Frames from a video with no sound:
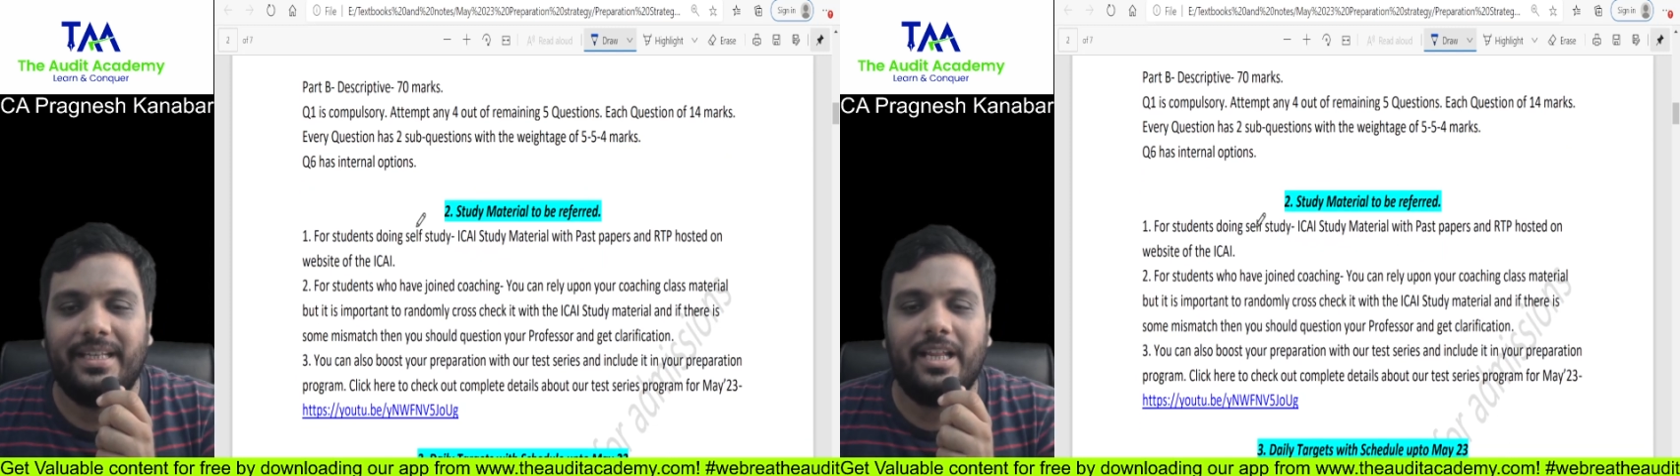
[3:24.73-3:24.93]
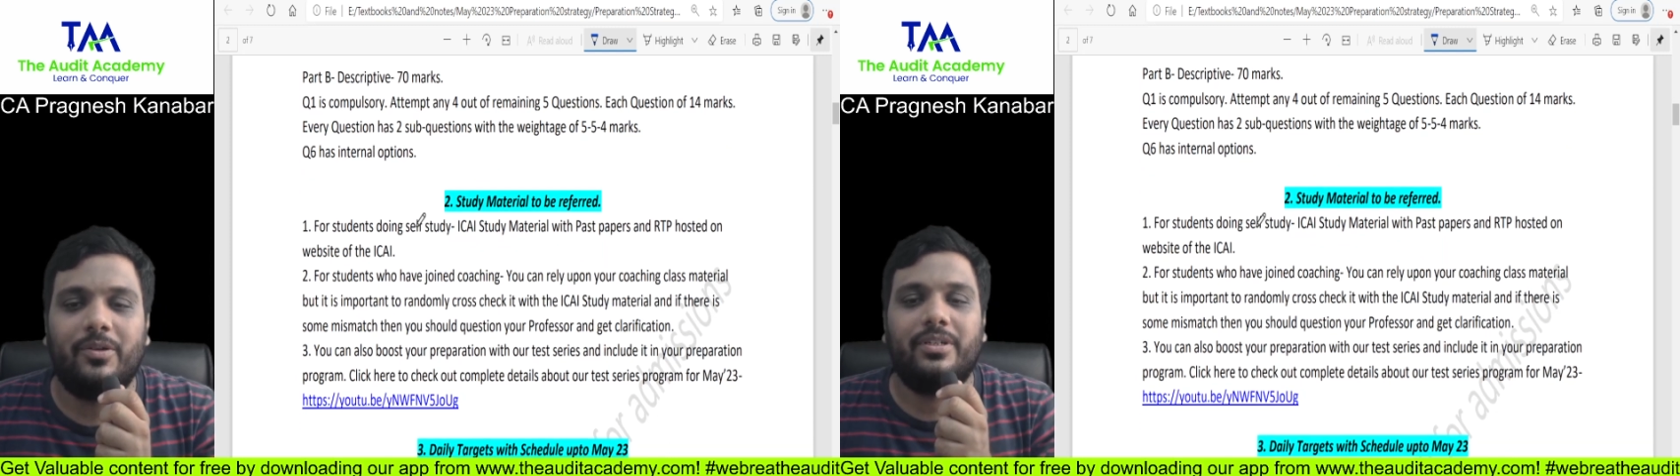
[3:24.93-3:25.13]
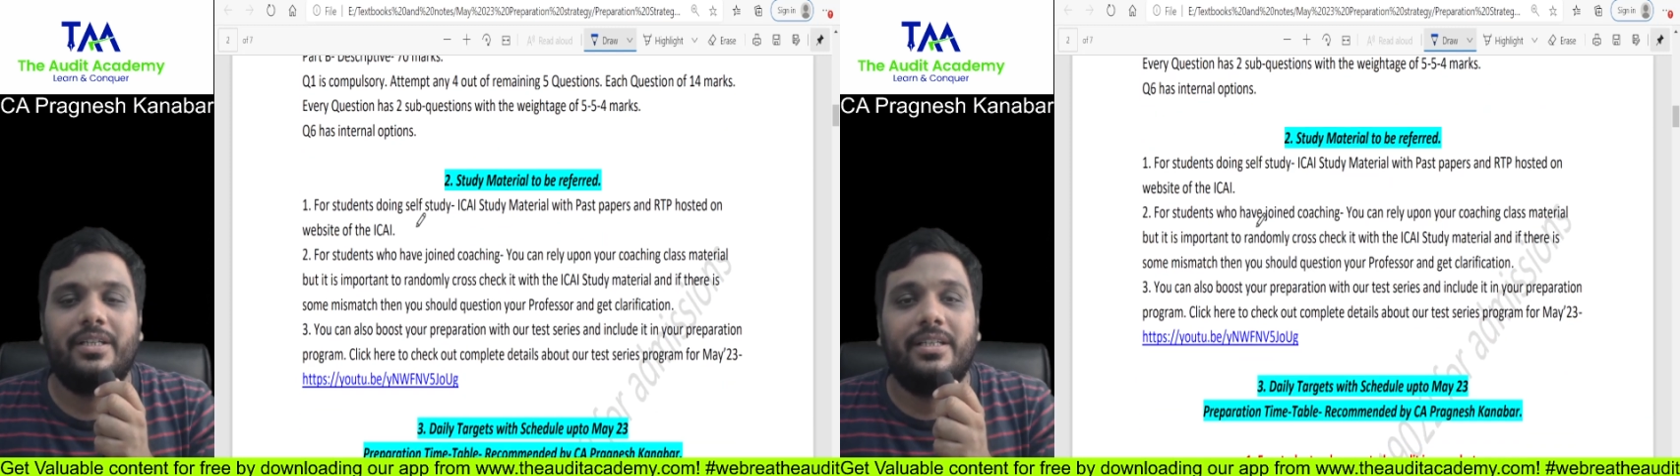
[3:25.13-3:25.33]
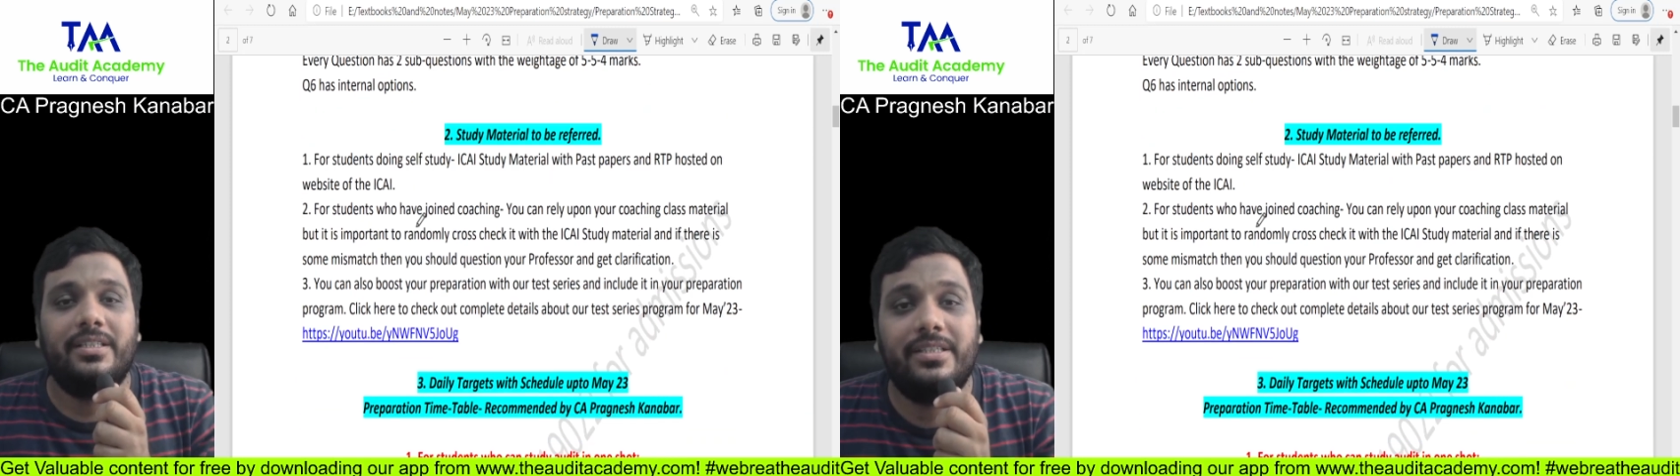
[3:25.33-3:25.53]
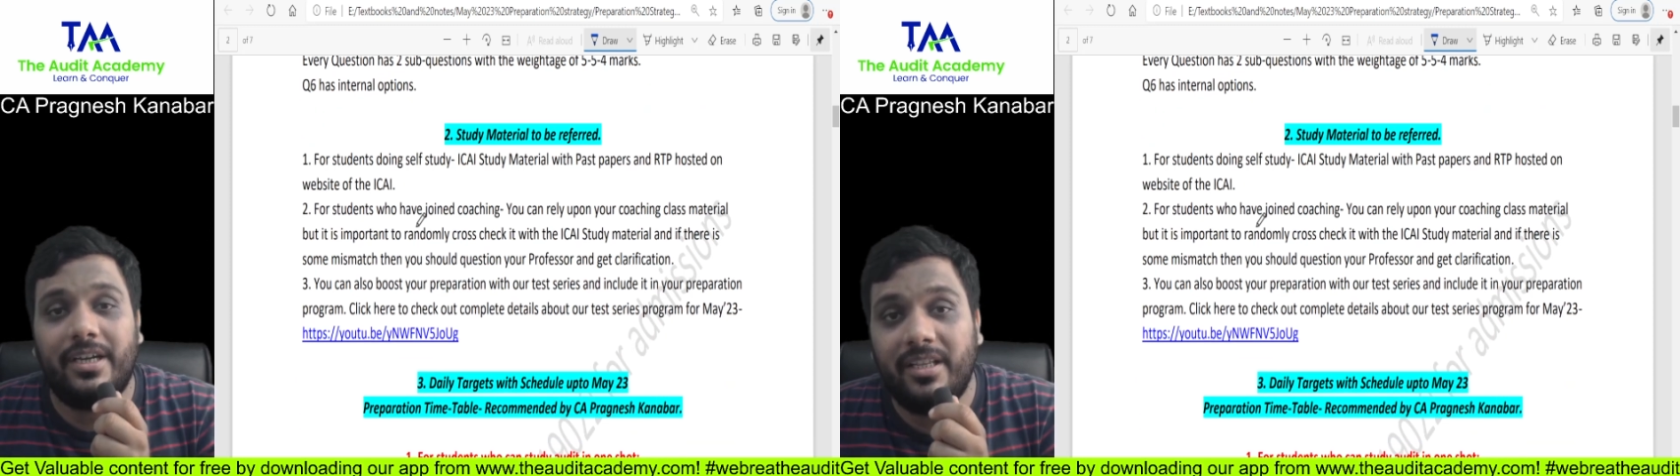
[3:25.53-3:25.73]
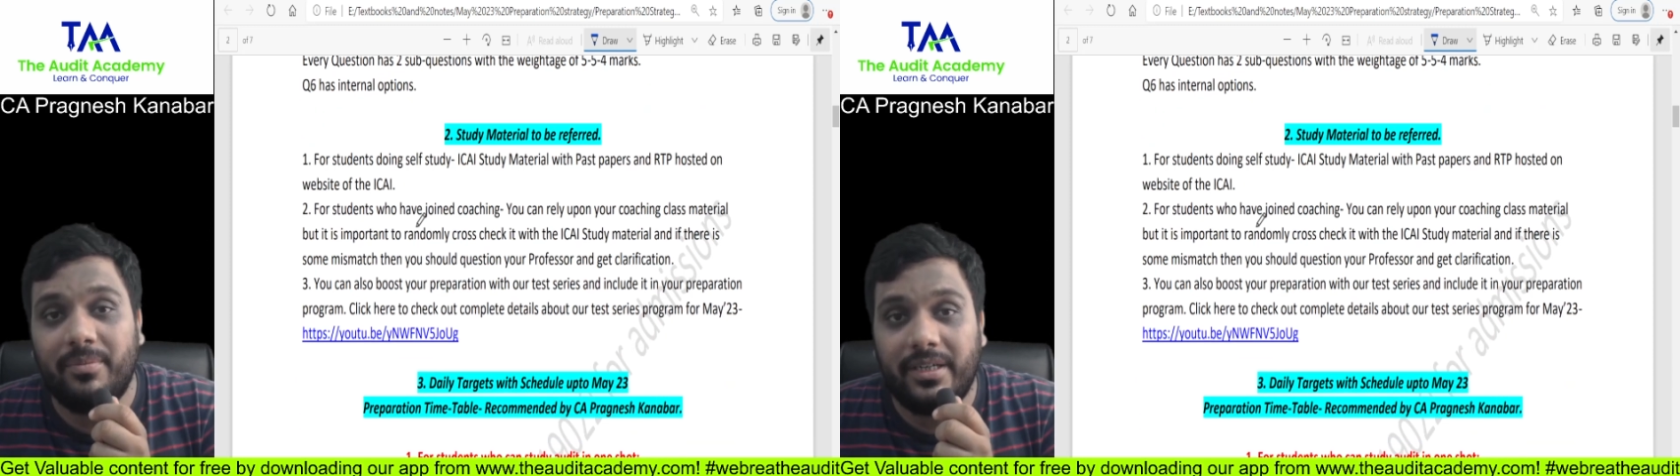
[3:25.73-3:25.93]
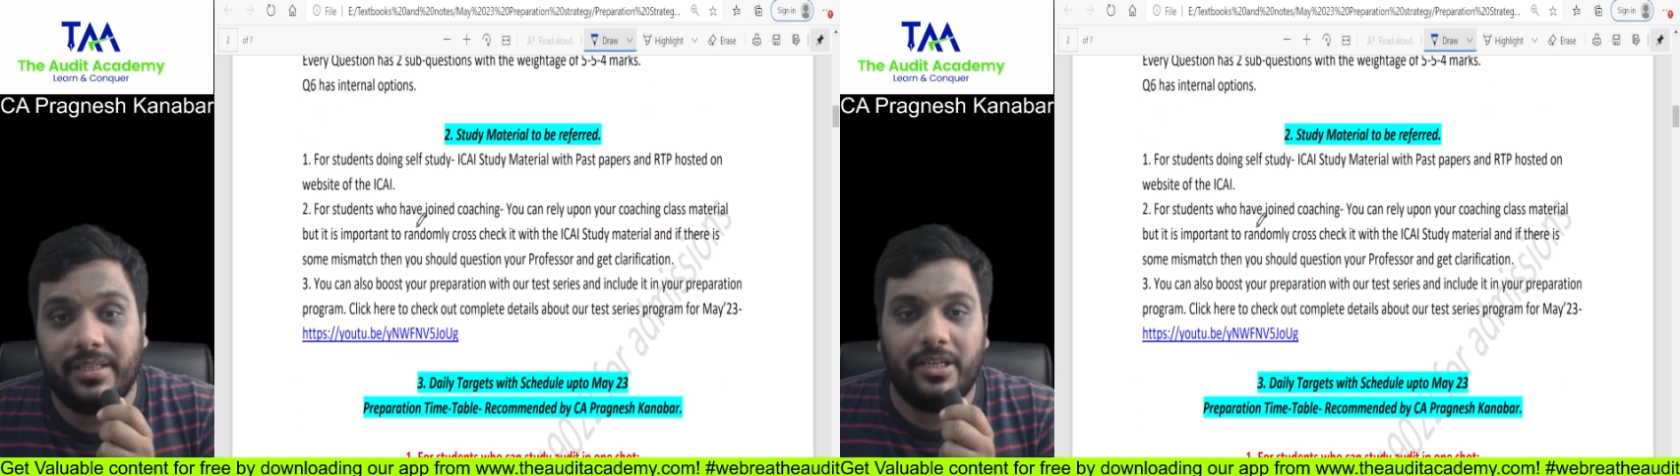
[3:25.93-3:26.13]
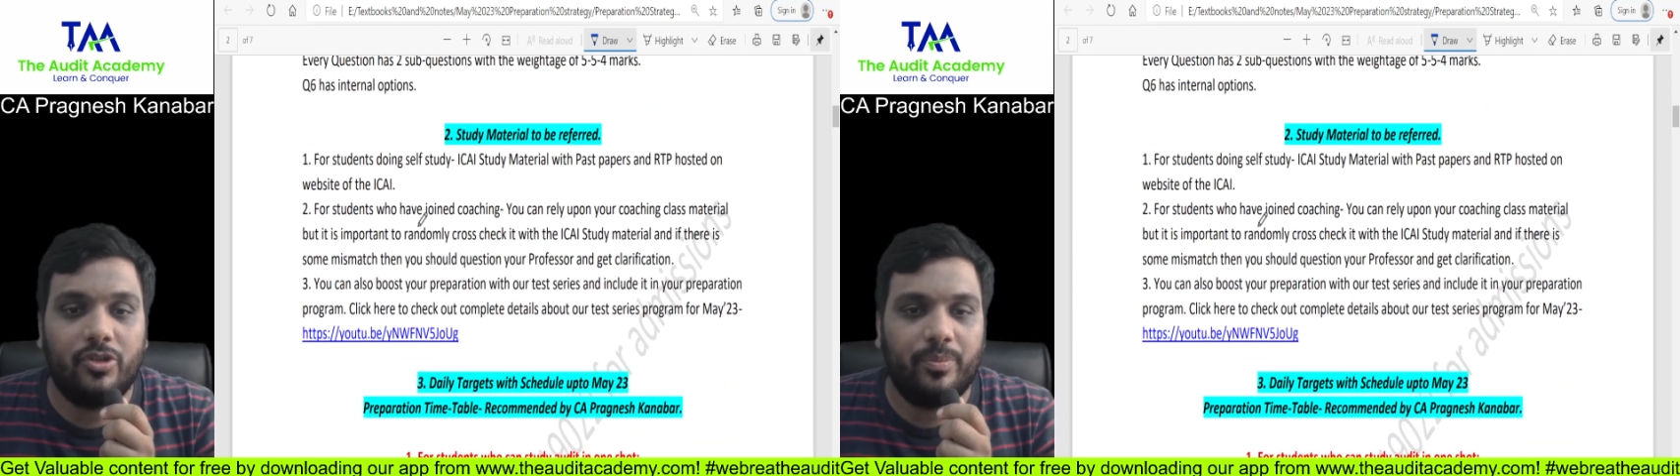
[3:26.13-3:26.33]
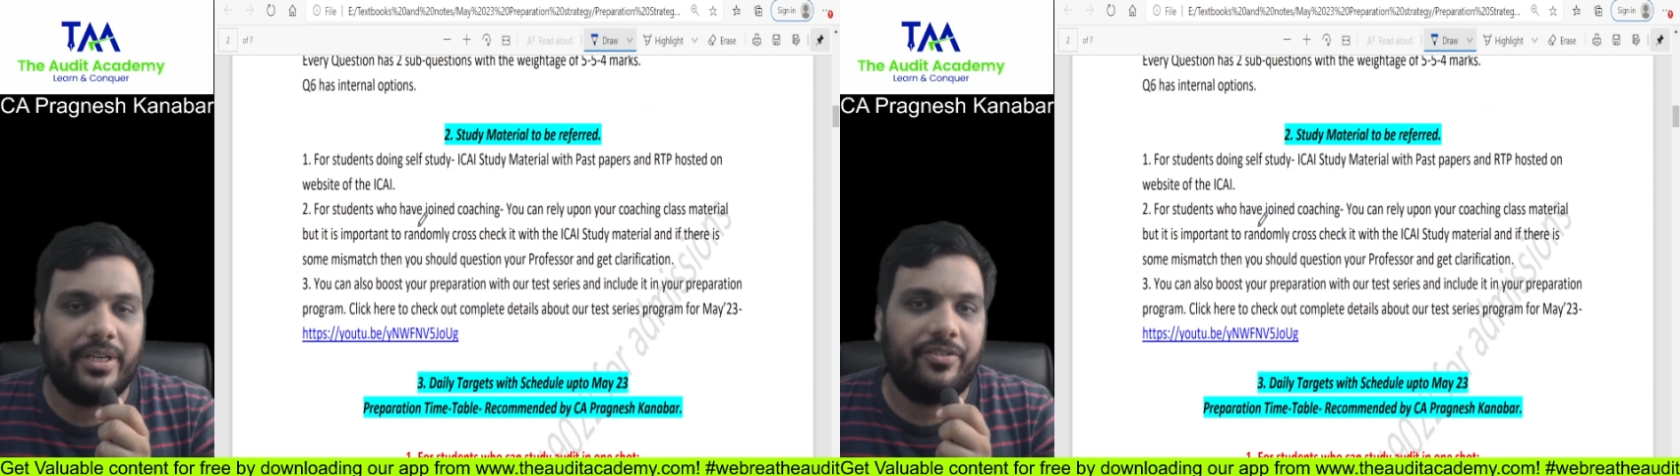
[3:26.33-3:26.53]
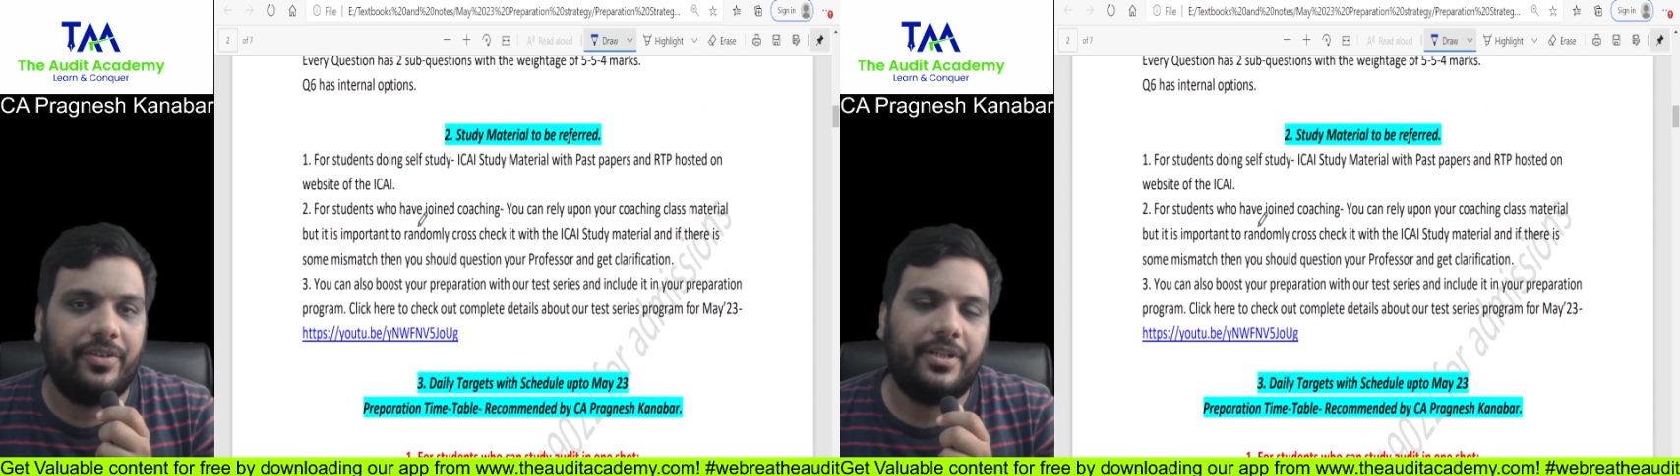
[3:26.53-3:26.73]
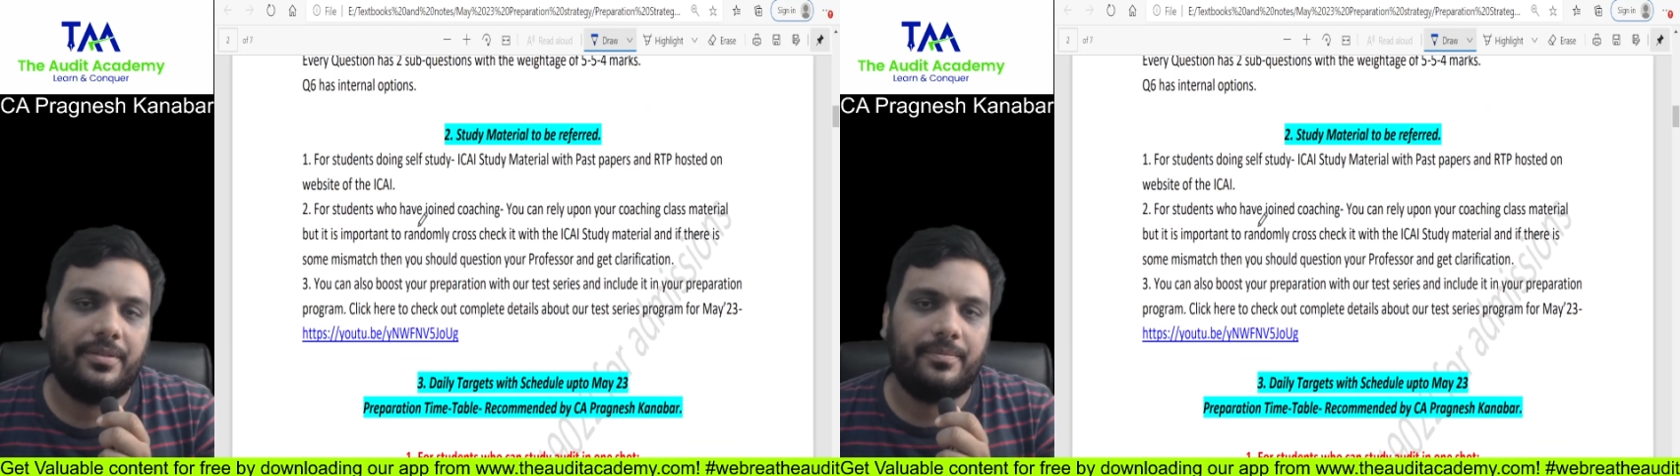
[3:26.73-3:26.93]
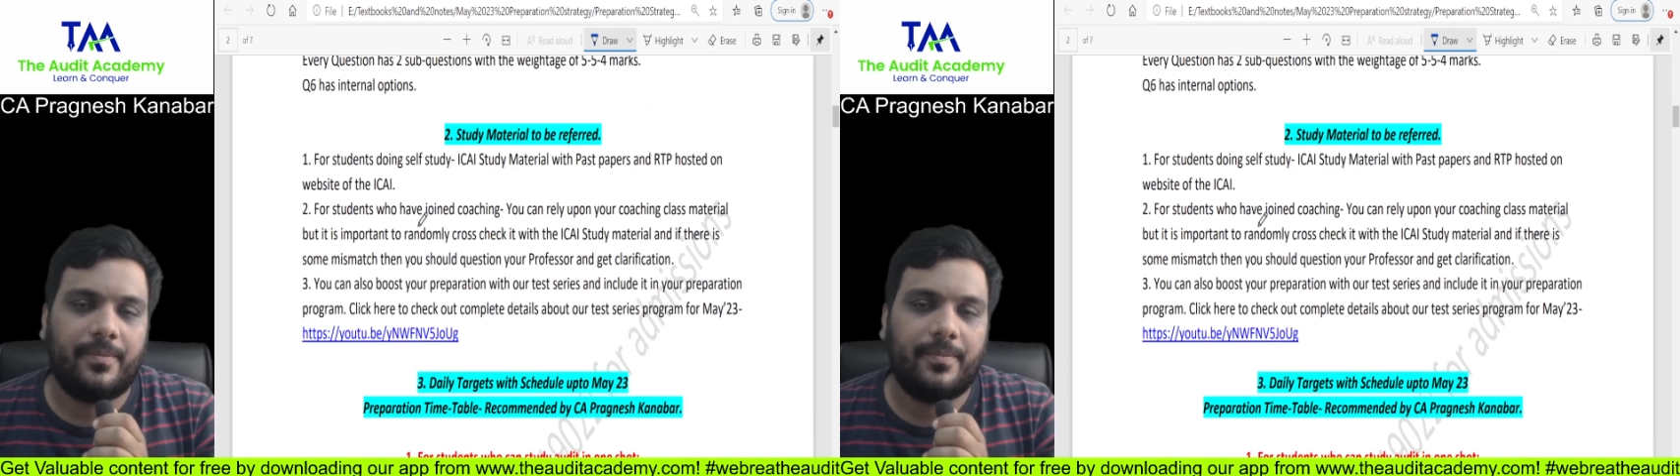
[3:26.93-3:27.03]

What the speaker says: Now, study material to be referred.